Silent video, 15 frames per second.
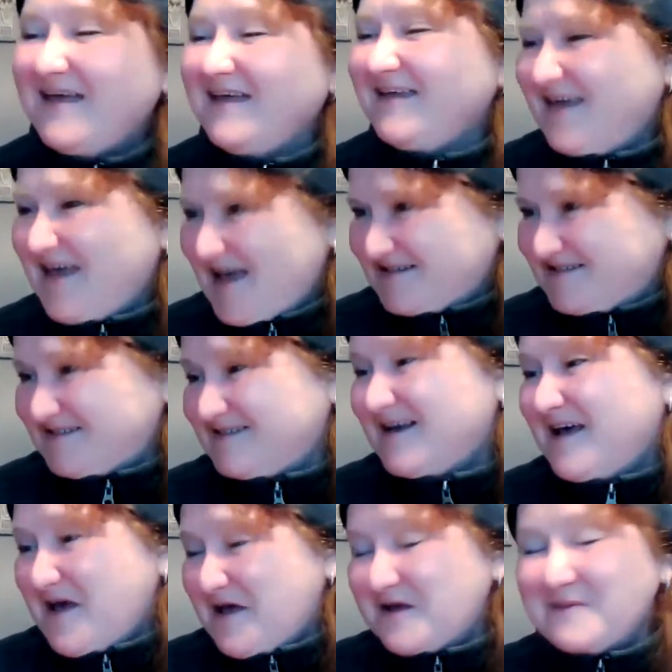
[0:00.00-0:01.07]
Yes,
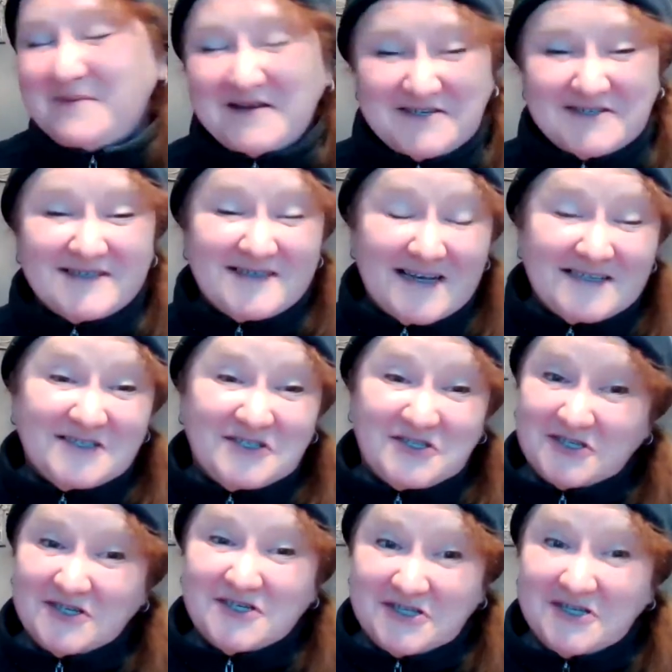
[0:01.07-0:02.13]
Peaches says
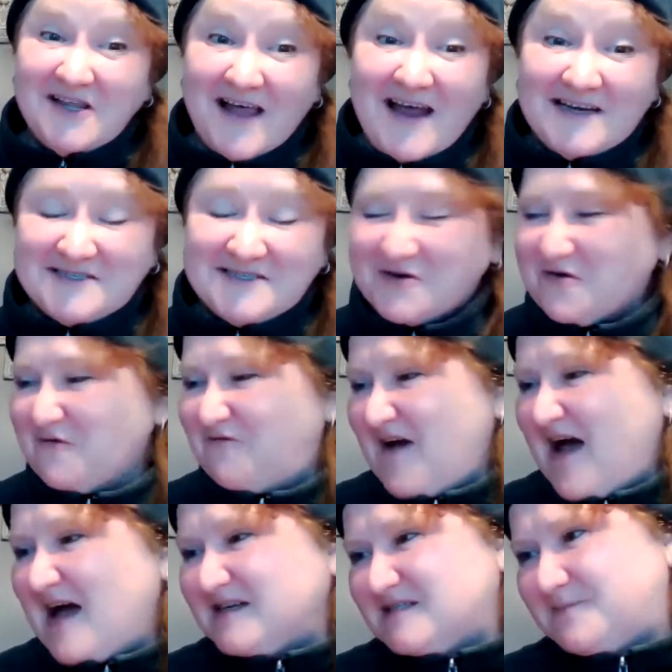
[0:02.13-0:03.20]
she likes to go
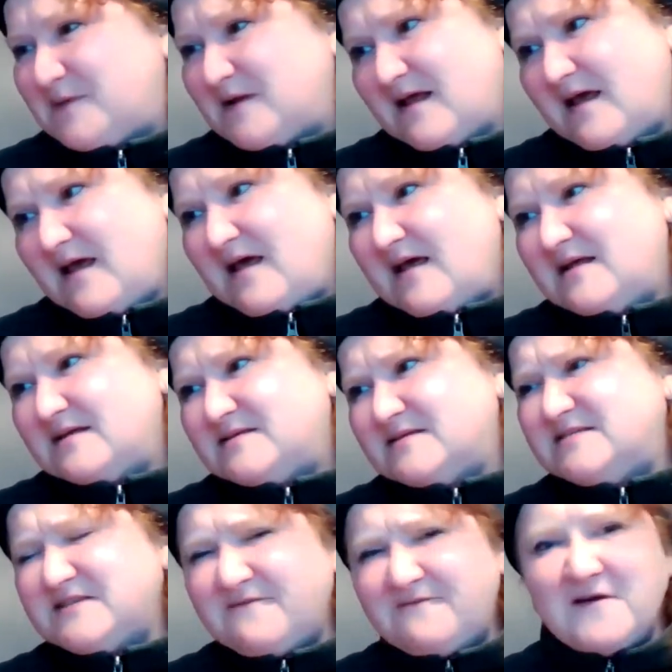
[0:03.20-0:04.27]
fast, but it's a
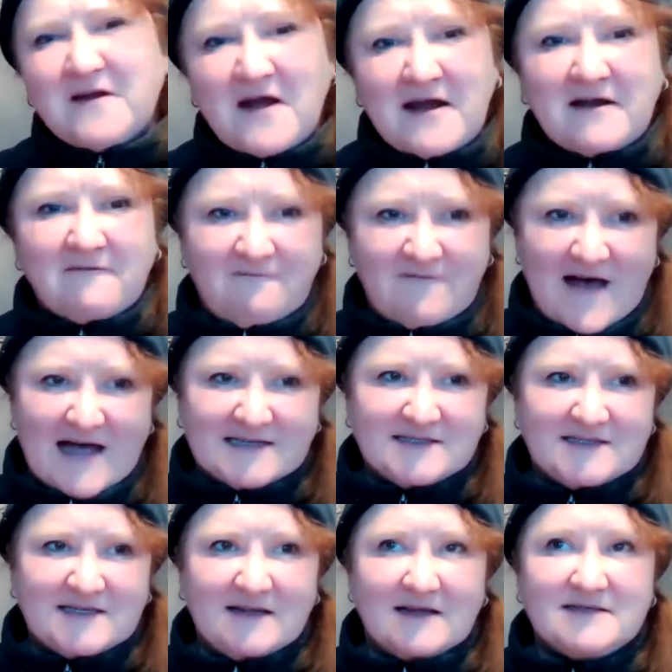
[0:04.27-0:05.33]
different kind of
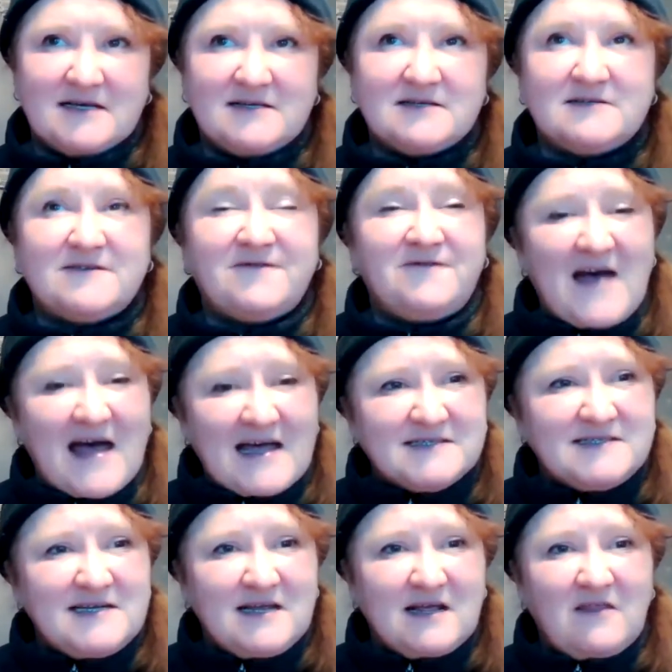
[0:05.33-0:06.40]
fasting. It's
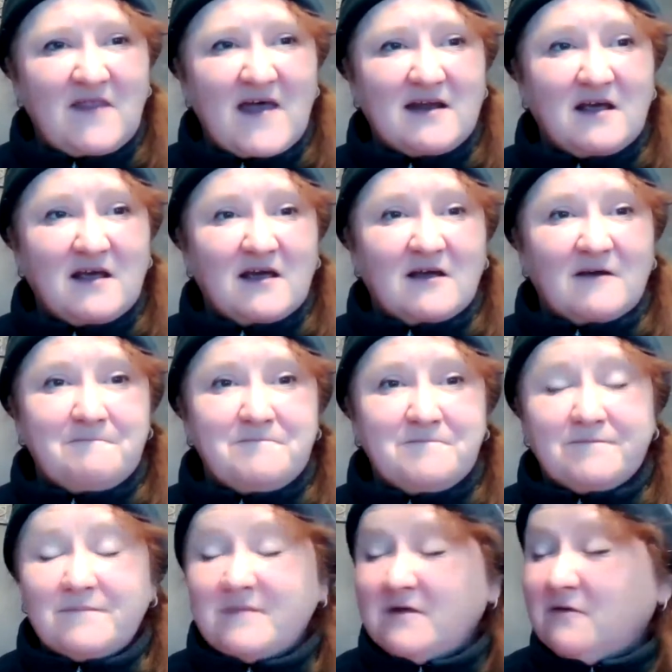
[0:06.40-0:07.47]
fasting in that
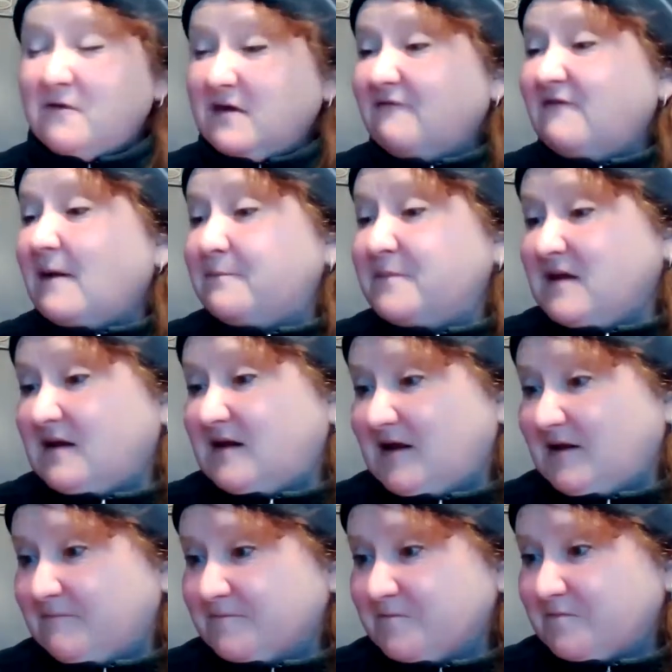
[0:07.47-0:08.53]
you give up
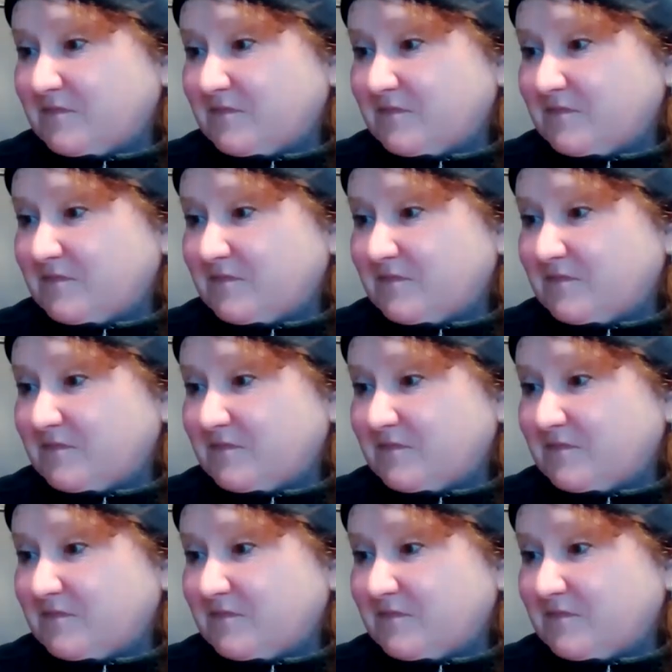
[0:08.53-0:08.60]
eating.